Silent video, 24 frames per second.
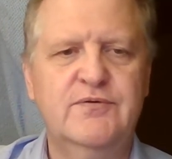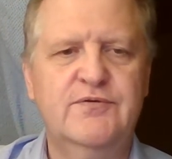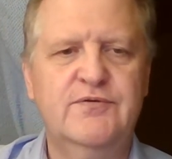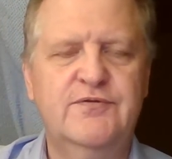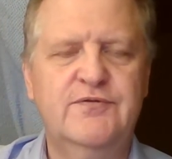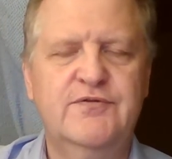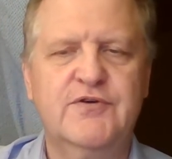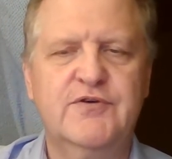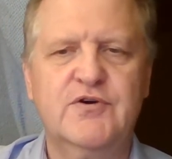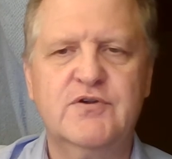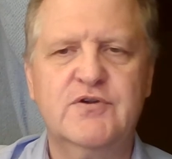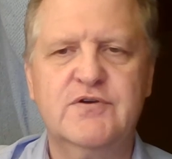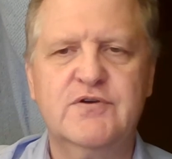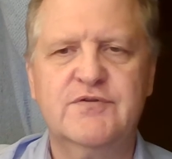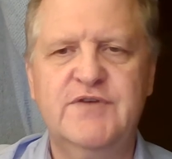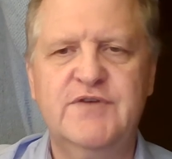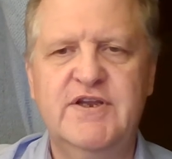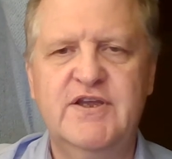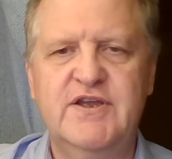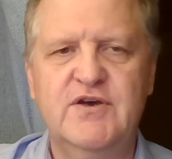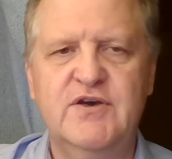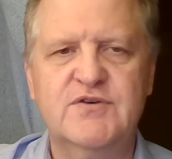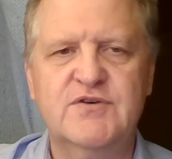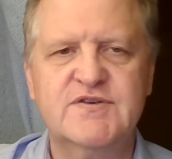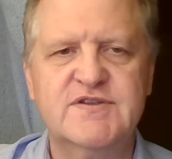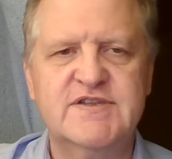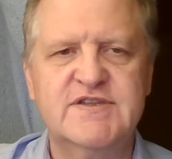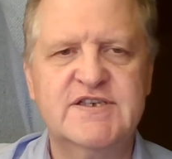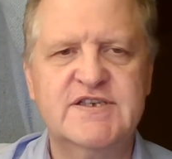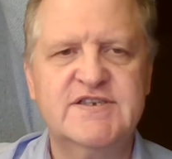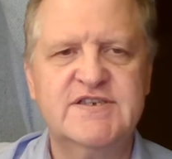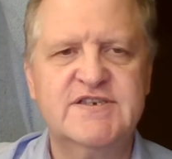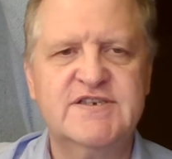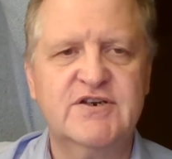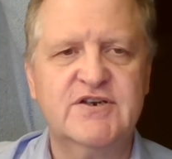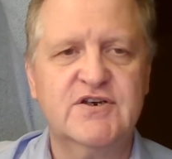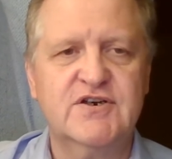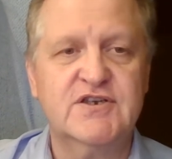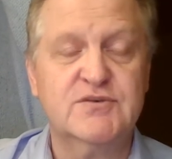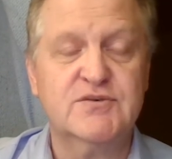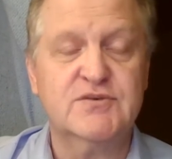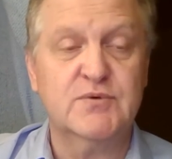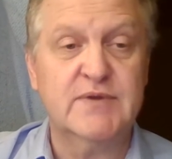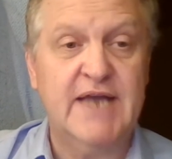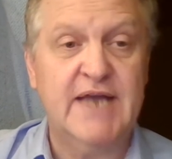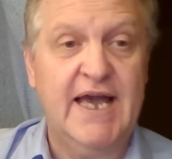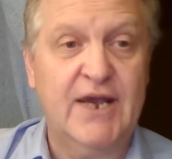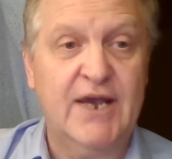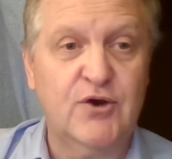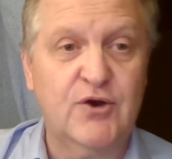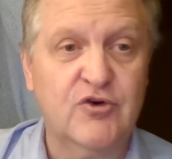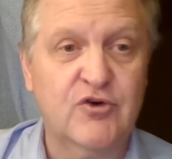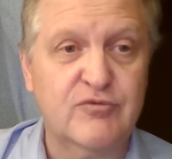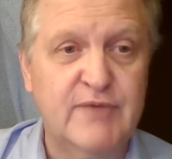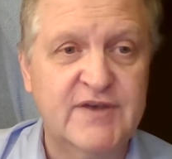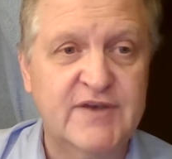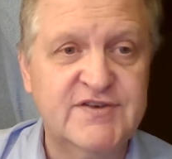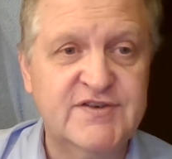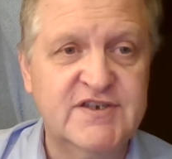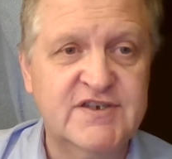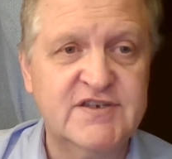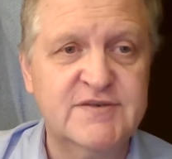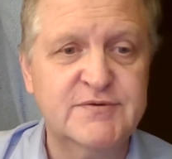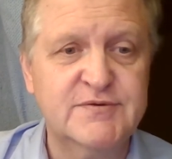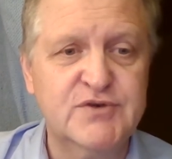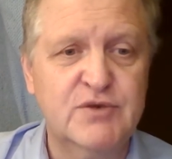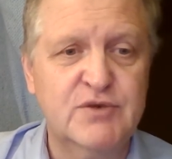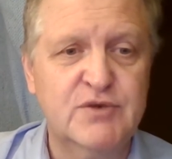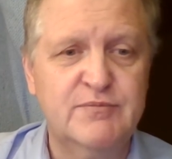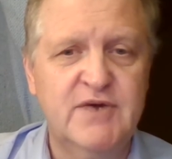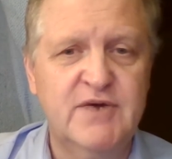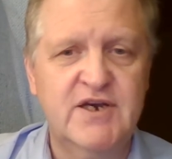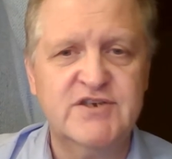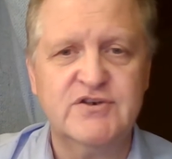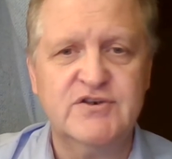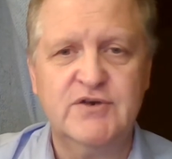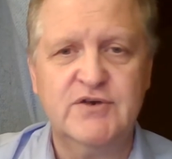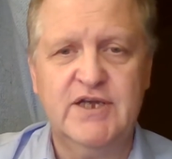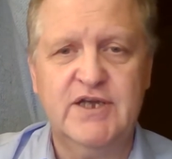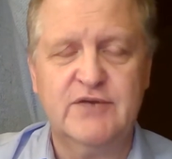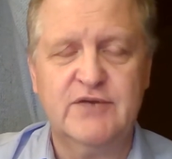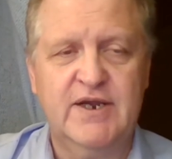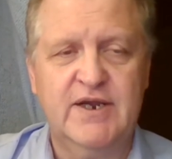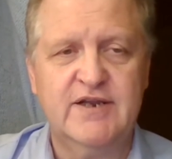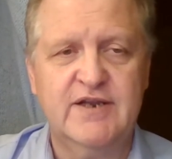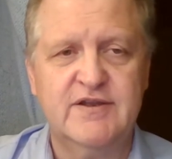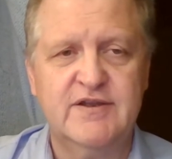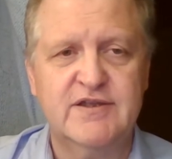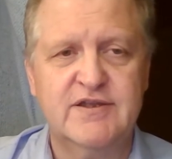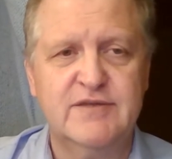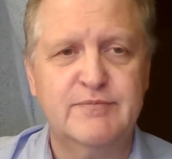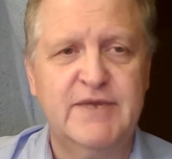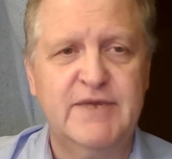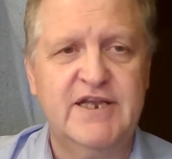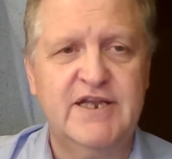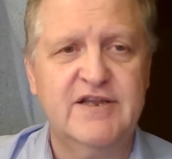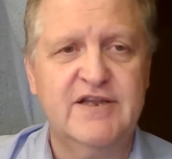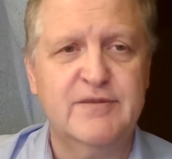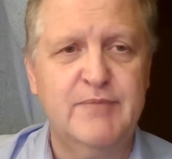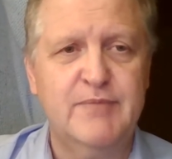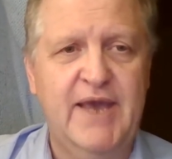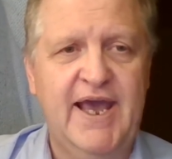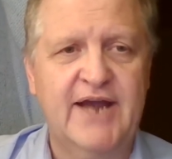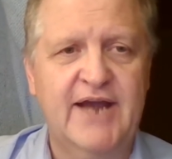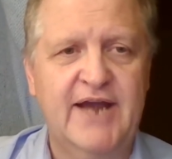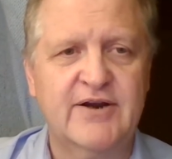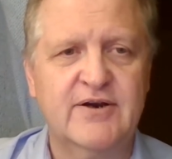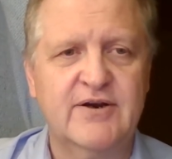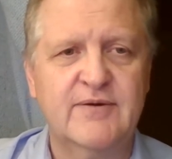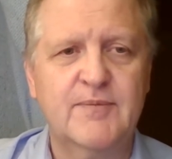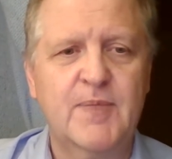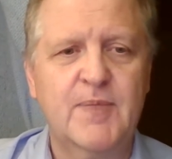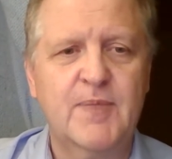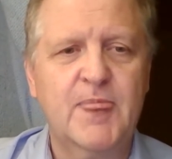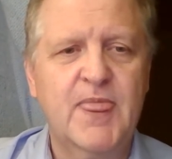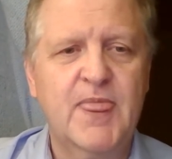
Further videos in this series will not go over my system so much. I'll get right into the meat of the matter.